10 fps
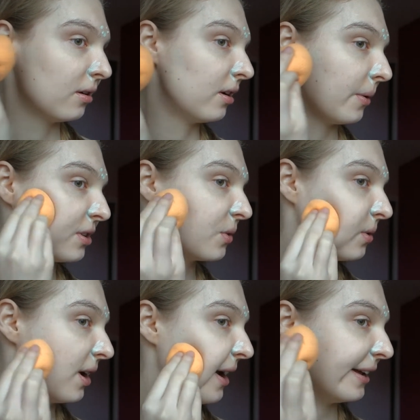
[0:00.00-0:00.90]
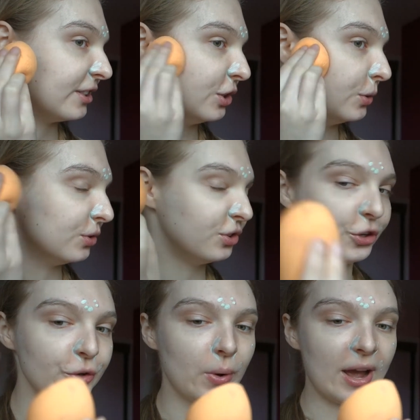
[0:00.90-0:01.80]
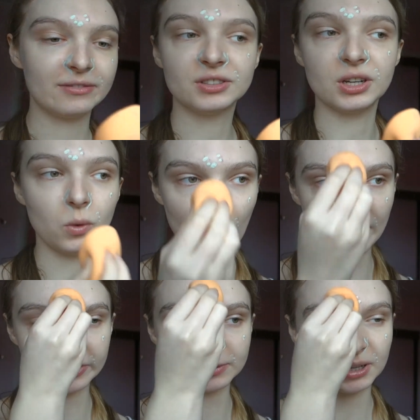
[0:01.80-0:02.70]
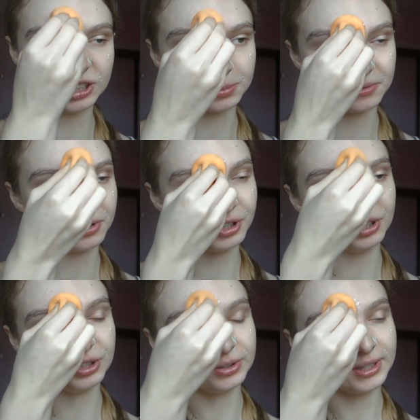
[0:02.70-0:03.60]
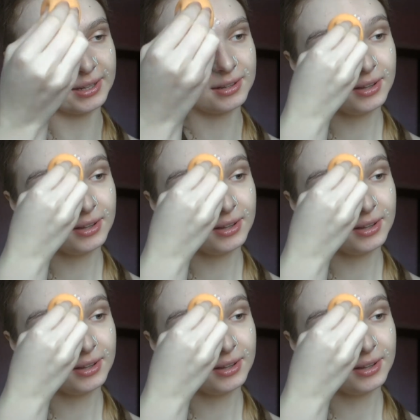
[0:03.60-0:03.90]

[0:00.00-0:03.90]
Now I do want to add, you do have to wet the sponge before you use it,